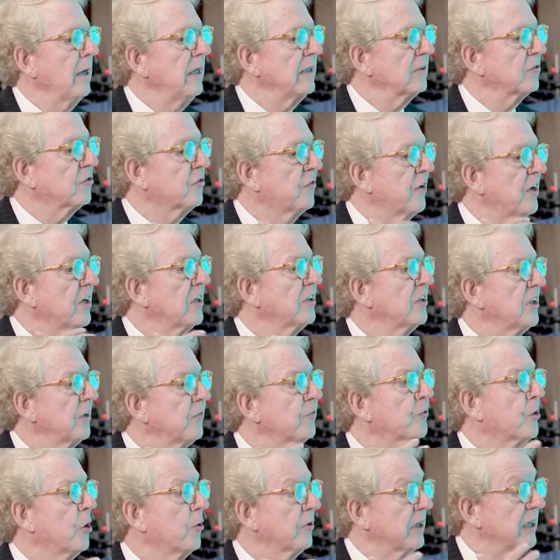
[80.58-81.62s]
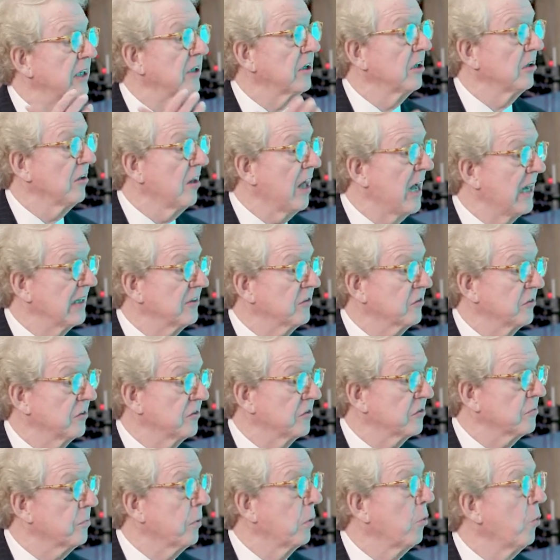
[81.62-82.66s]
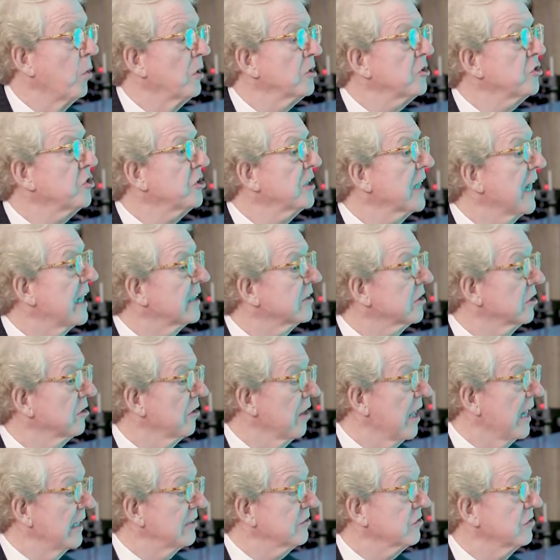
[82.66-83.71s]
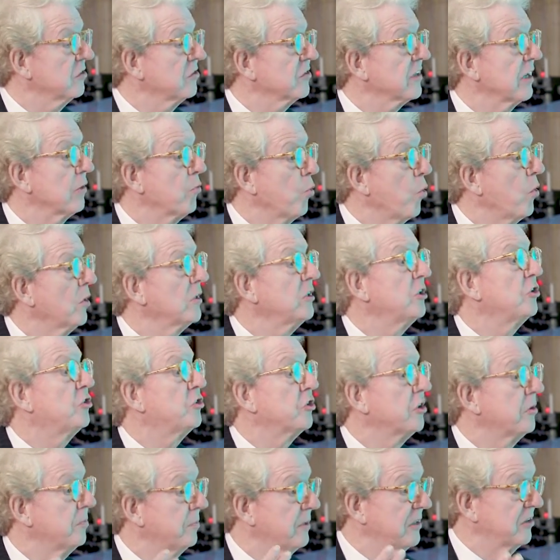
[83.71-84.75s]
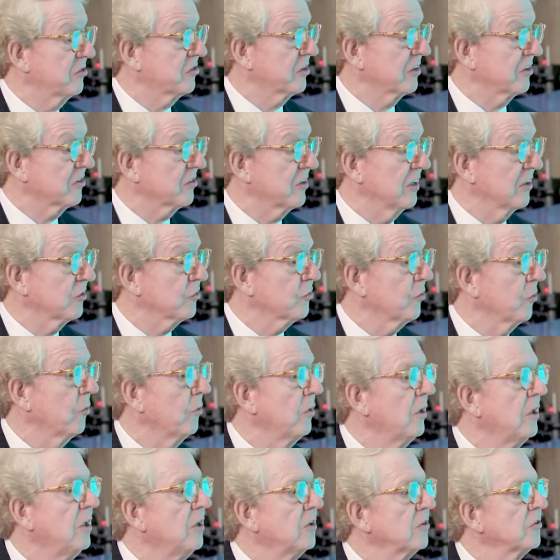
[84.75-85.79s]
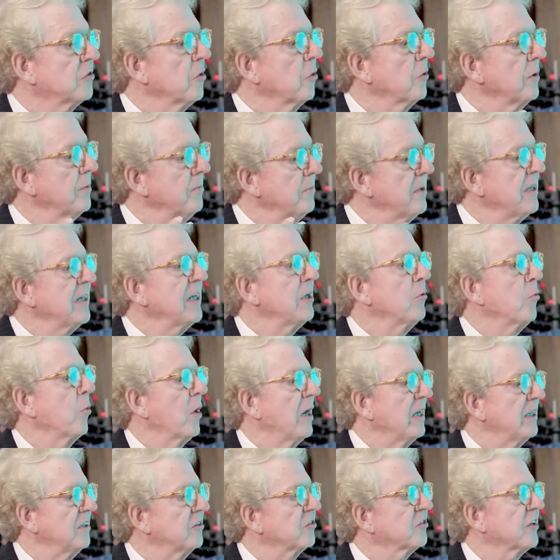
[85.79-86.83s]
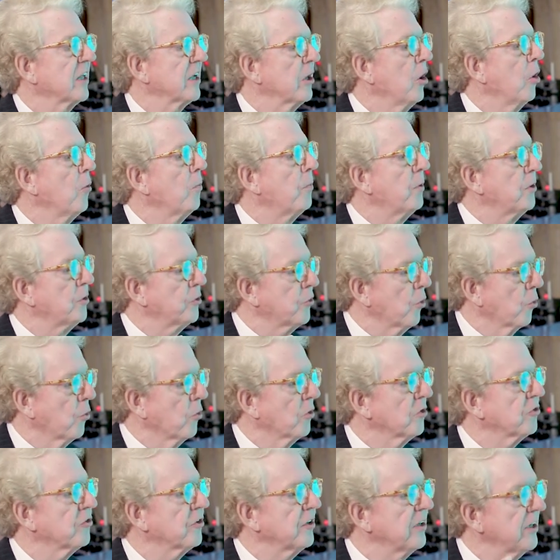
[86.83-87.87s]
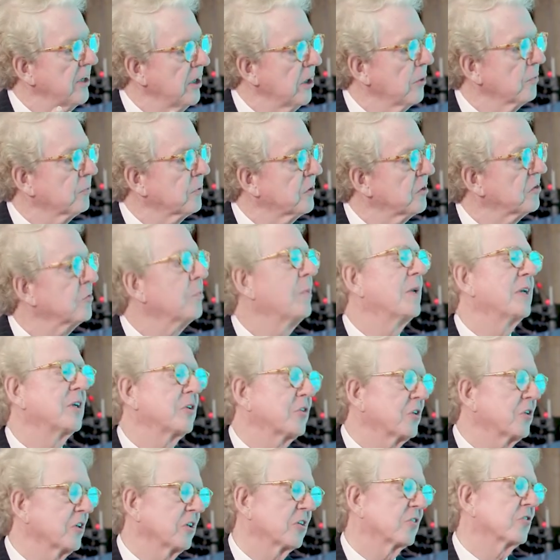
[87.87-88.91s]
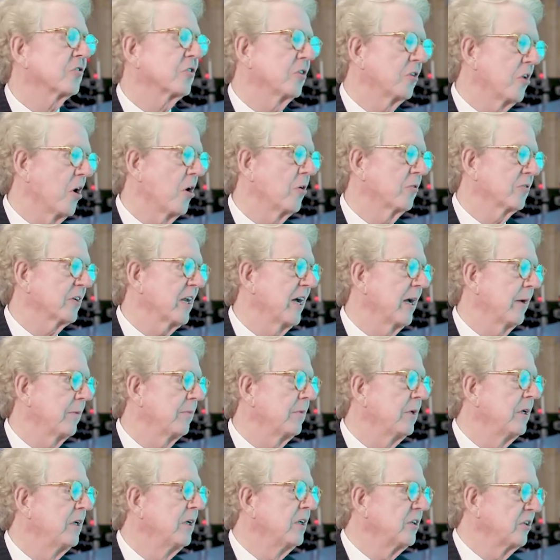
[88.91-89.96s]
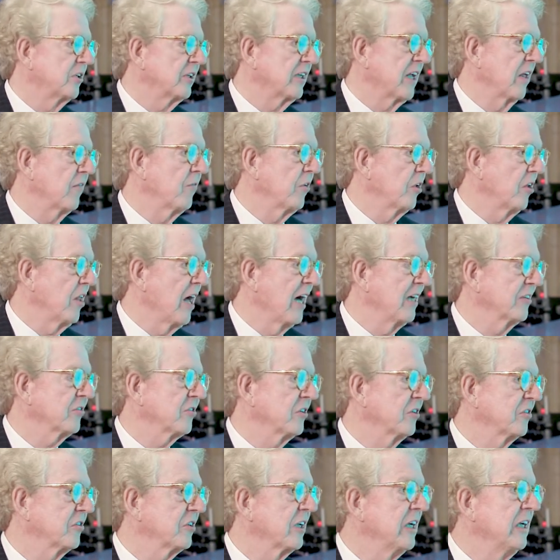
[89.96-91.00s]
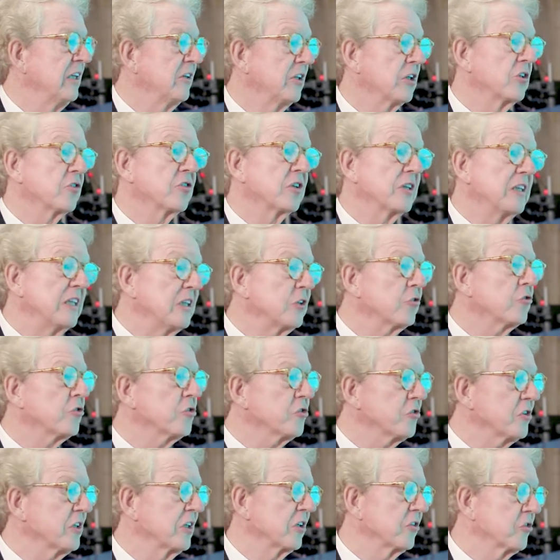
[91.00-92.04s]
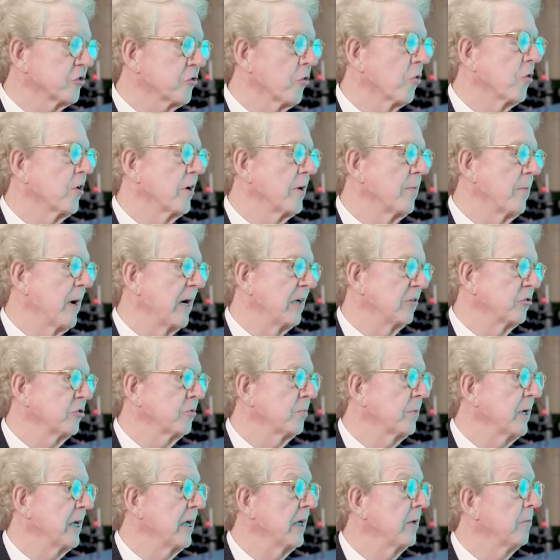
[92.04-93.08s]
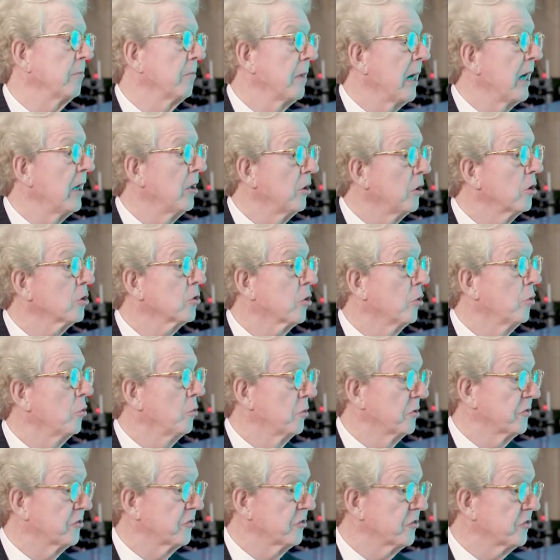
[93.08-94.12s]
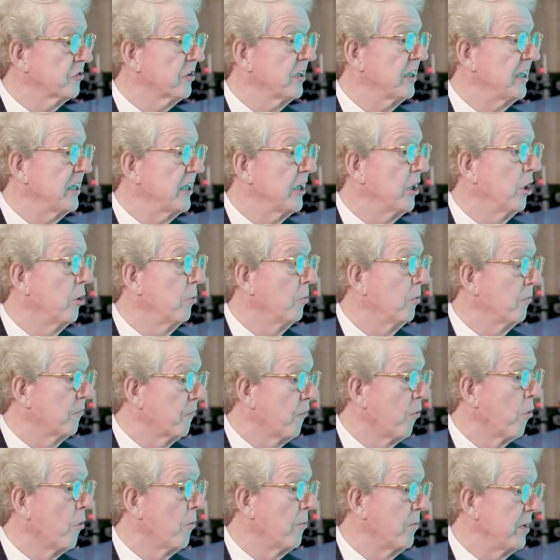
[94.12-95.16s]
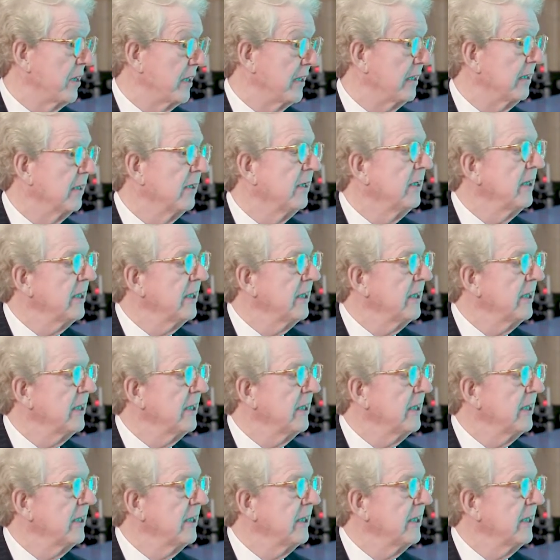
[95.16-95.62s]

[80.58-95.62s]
it's very difficult getting a license, but once you got the license, they wanted you to be successful. So in many ways, they opened doors and helped us, but it took us a long time to get the license. There's an interesting story about Japan. My uncle was the CEO before me.